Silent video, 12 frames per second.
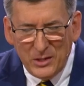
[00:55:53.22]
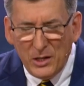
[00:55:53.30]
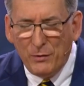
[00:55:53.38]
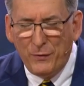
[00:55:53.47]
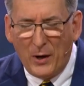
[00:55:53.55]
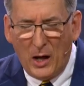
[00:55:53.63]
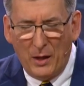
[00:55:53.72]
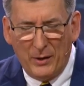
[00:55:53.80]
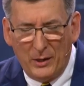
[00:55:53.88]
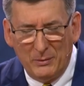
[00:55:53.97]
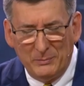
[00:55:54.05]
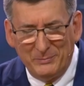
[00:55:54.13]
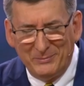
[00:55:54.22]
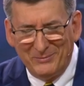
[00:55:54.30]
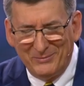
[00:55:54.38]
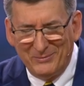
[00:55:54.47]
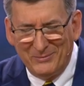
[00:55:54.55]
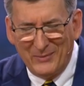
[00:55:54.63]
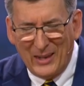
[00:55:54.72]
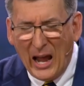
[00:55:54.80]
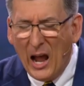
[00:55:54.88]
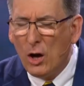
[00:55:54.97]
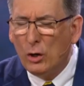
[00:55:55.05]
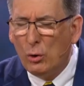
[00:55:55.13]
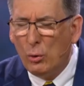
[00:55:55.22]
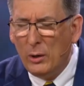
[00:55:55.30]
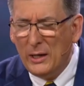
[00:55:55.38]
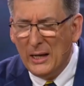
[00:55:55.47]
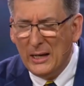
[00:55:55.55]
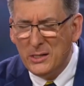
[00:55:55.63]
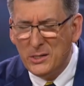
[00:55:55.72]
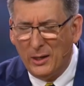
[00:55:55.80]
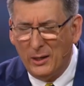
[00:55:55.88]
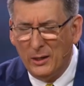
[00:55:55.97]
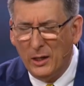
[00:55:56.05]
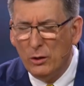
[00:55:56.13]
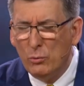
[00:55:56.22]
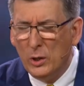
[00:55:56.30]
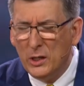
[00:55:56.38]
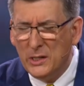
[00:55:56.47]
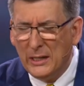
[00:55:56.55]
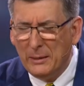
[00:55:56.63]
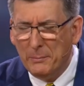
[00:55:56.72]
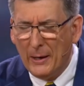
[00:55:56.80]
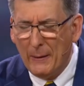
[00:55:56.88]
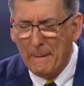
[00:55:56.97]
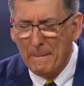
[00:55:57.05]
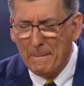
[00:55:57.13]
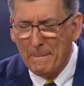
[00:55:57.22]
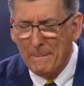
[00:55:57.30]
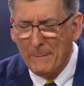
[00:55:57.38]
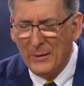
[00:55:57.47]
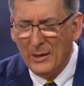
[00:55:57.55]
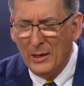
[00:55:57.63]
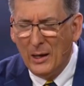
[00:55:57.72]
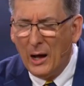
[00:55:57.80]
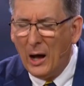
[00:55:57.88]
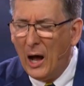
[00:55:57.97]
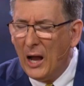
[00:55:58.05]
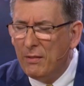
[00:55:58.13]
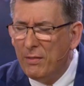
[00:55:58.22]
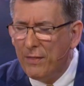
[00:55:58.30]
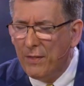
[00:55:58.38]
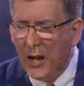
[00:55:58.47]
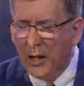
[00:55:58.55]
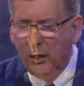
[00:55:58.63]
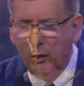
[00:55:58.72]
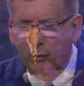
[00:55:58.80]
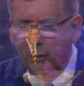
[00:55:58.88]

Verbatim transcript: Dear Father, our Creator and Redeemer, I thank